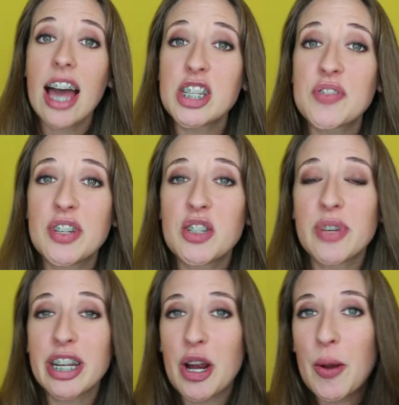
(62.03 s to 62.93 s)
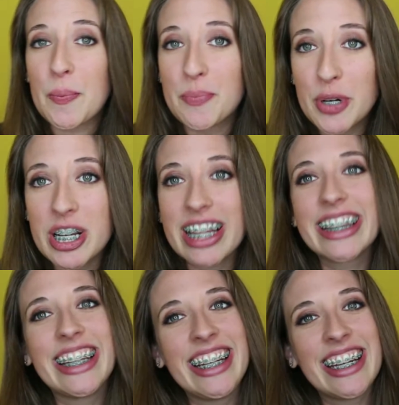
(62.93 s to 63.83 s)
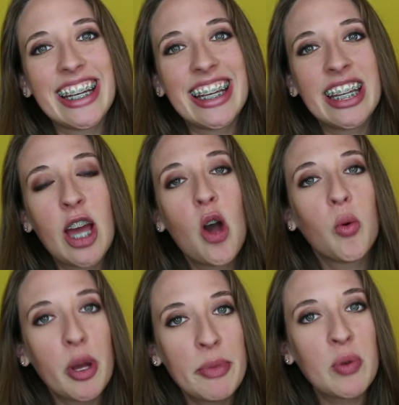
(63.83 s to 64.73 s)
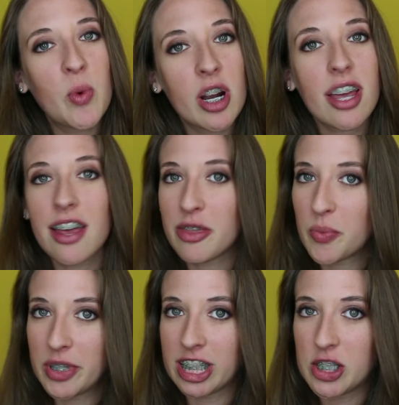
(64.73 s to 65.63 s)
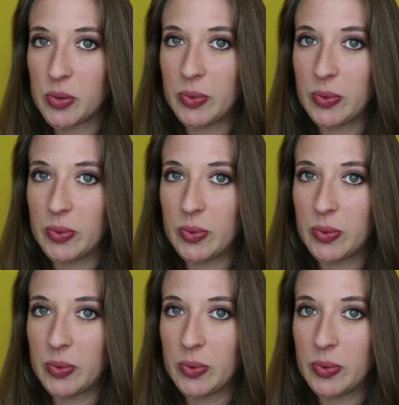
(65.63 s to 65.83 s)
I just finished reading her book, Lean In, Women, Work, and the Will to